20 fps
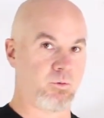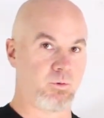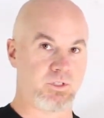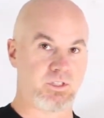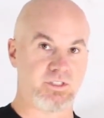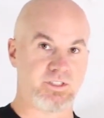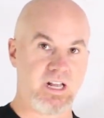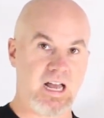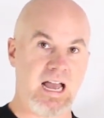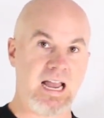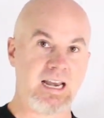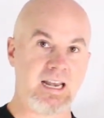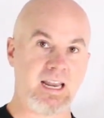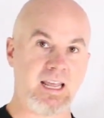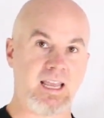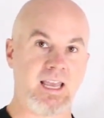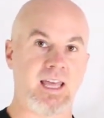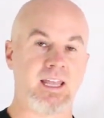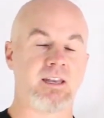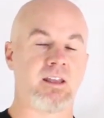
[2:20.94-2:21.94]
which is
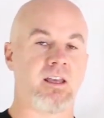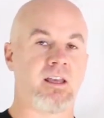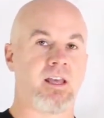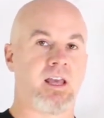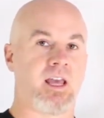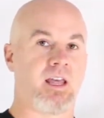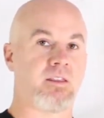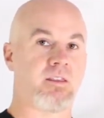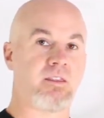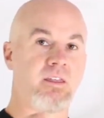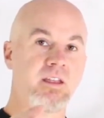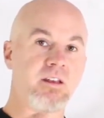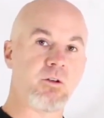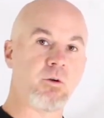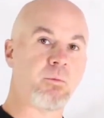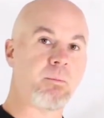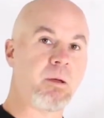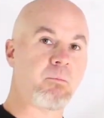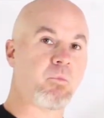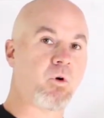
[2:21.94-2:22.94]
heightening it. And the
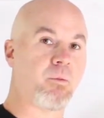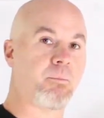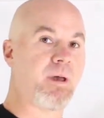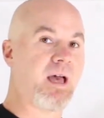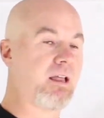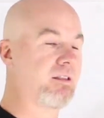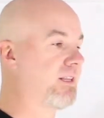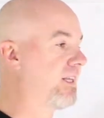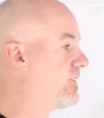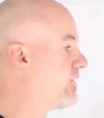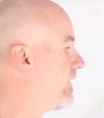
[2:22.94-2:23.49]
thing to remember about